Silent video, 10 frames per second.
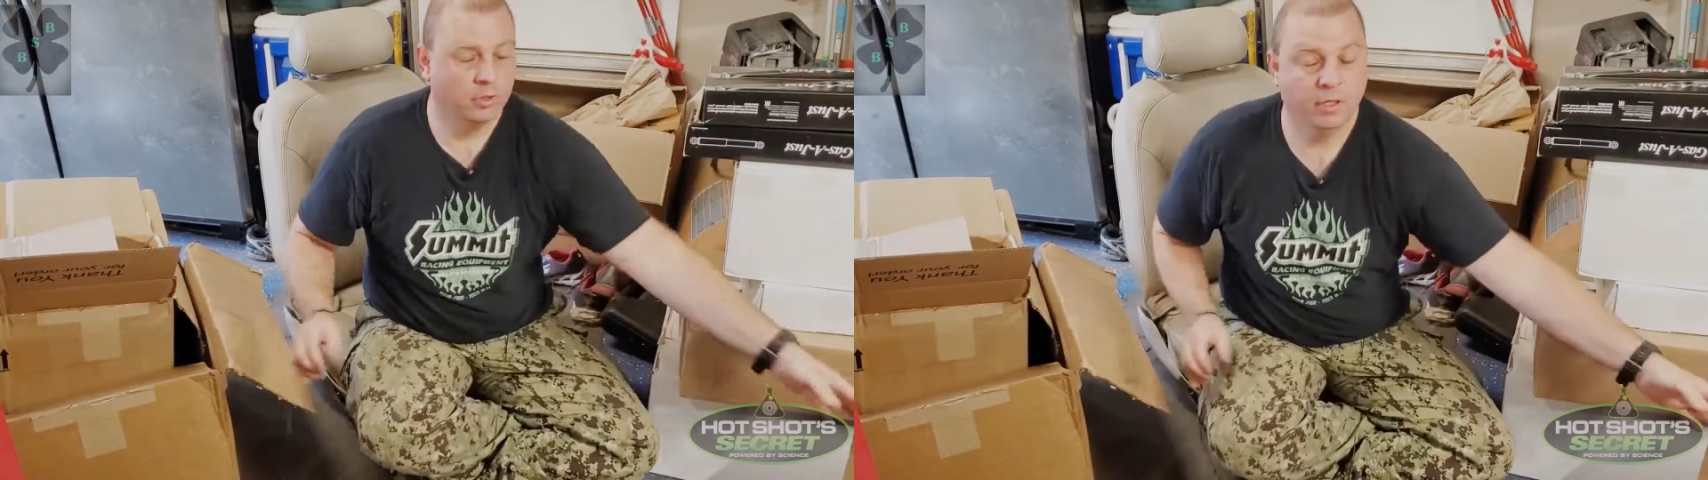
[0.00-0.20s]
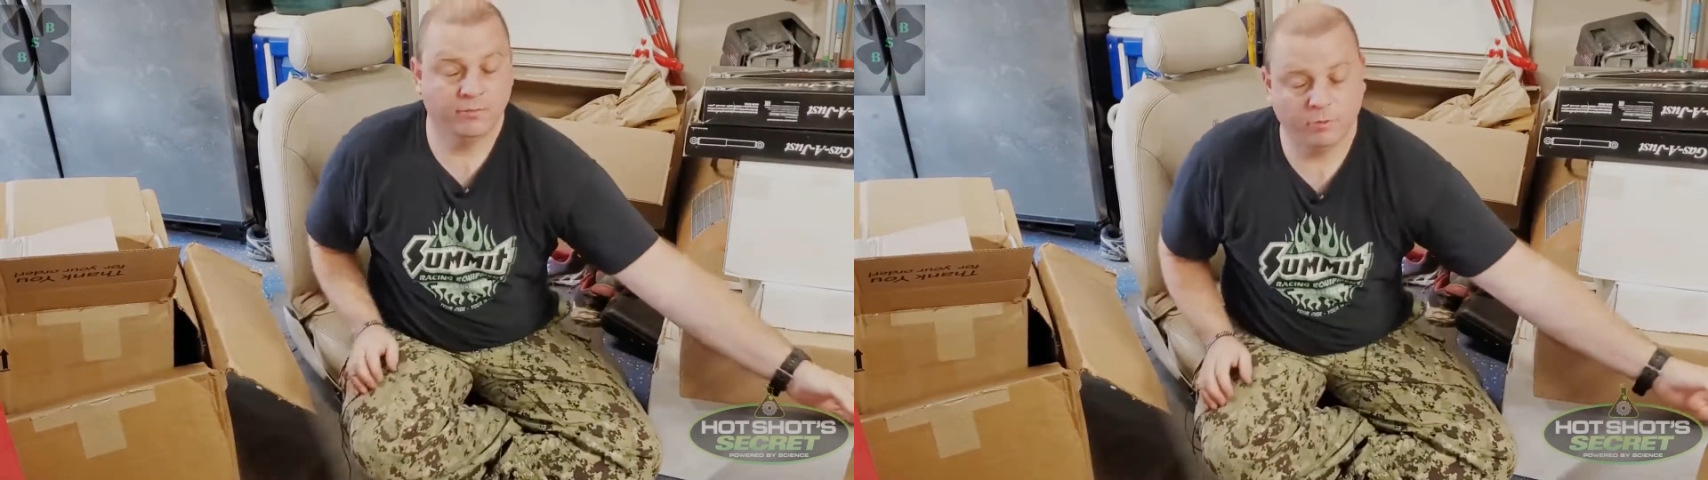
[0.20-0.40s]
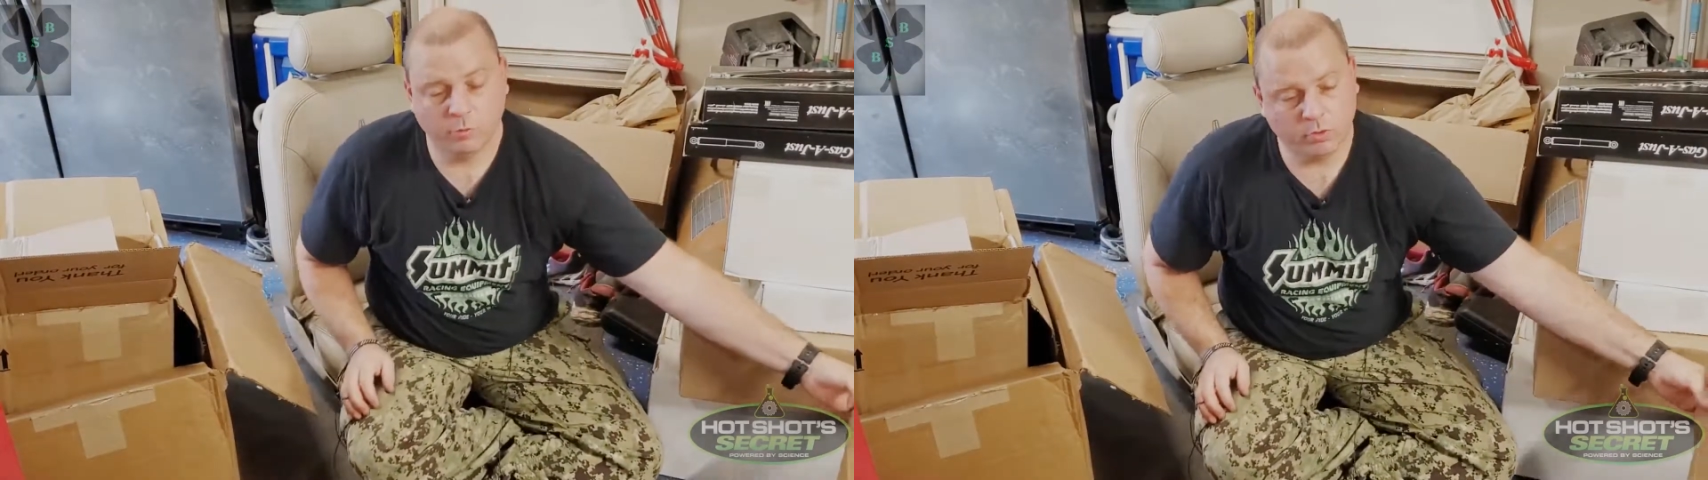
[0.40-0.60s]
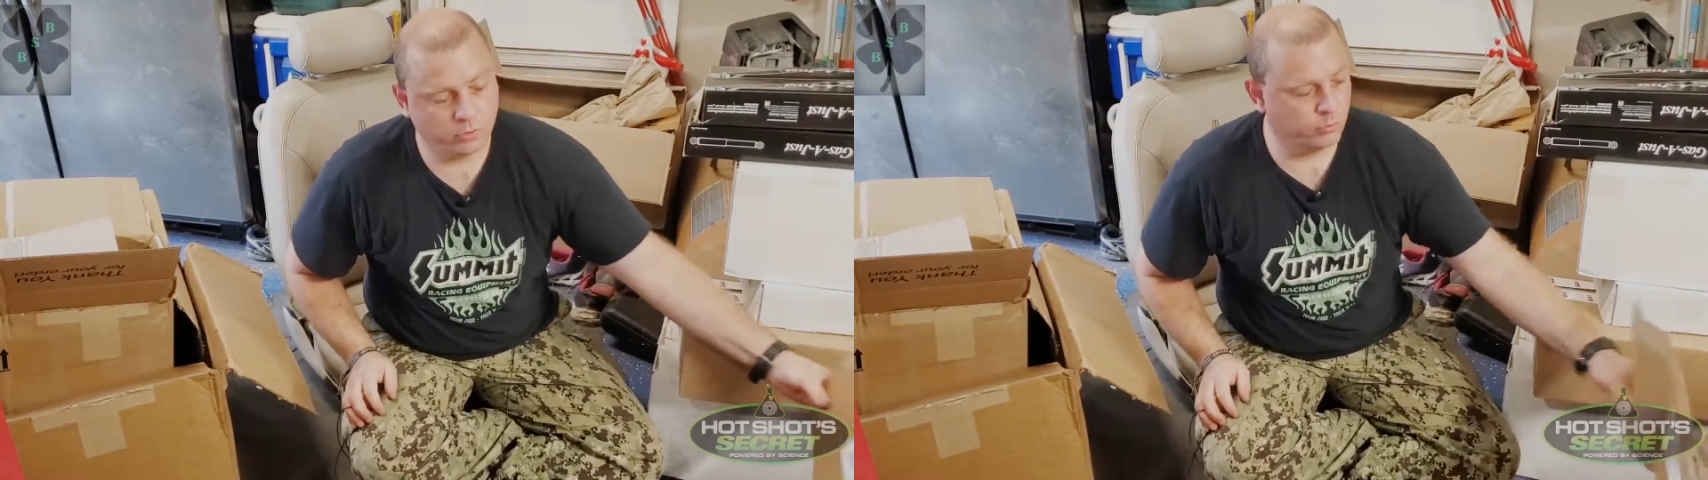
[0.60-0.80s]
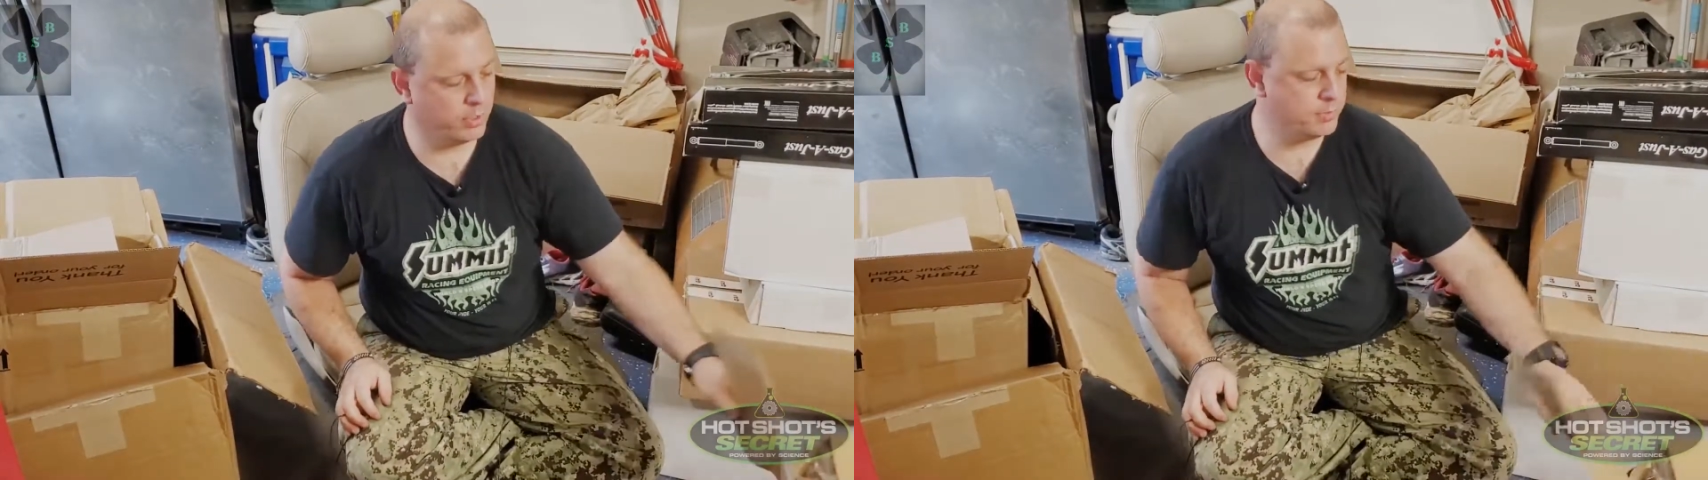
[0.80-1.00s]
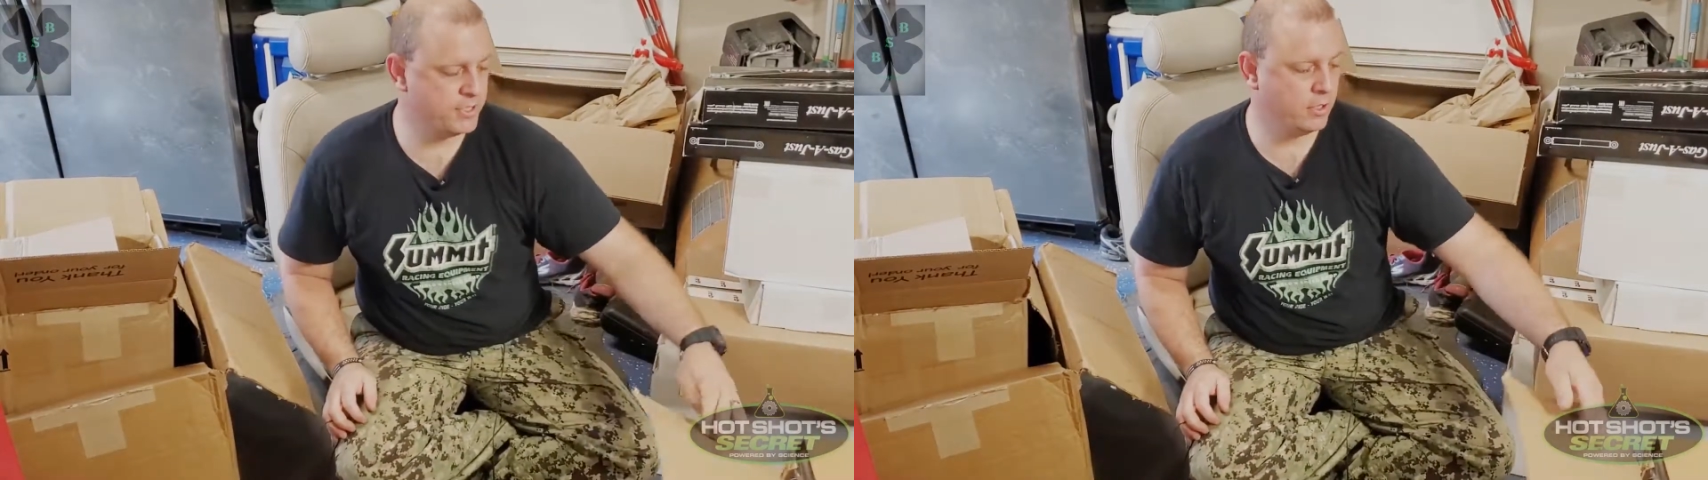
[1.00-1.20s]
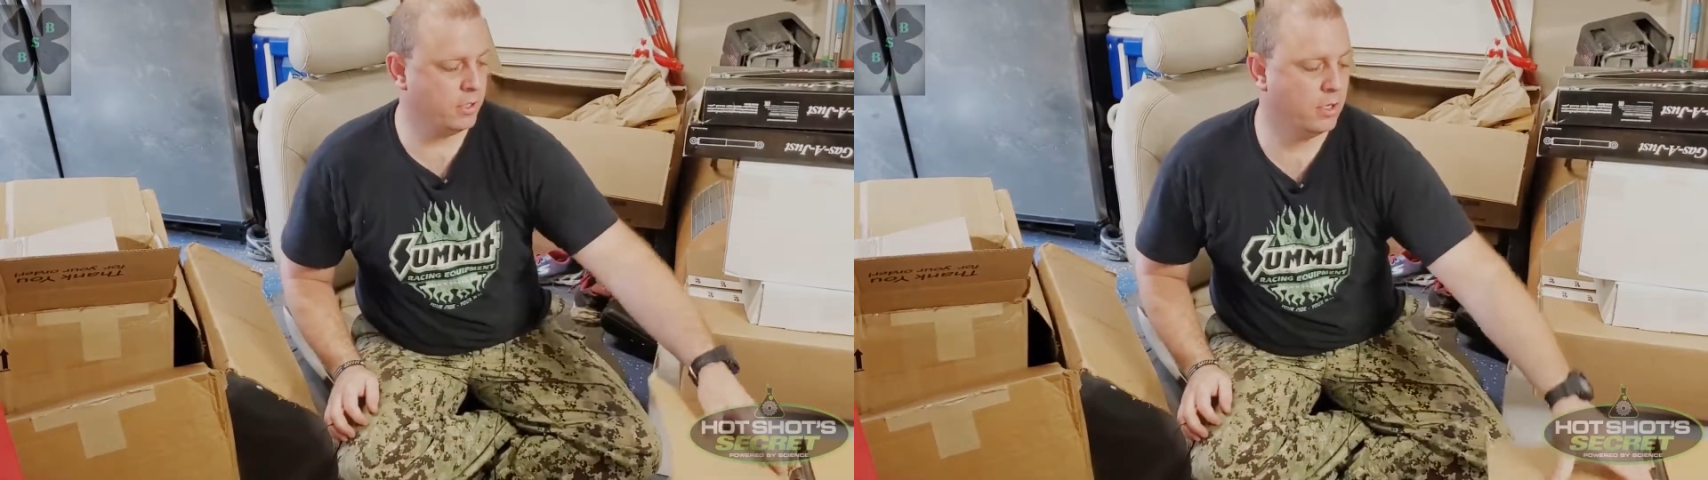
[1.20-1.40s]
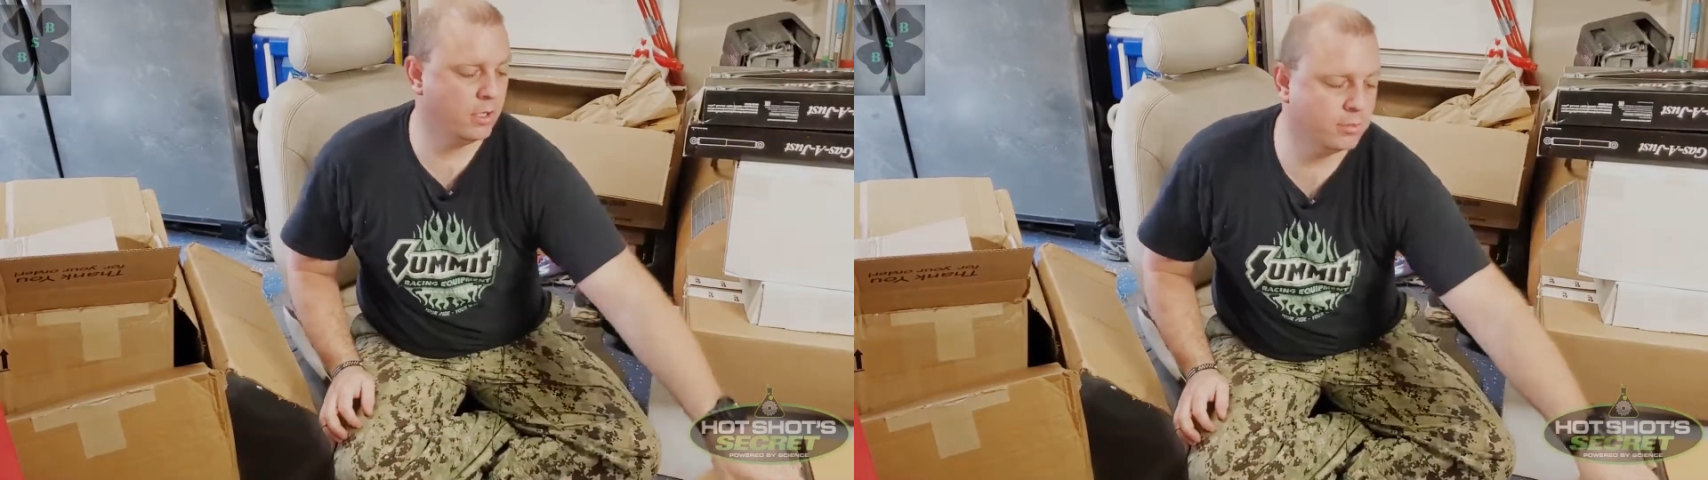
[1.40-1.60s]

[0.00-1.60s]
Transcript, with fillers: If you're wondering what I'm sitting on,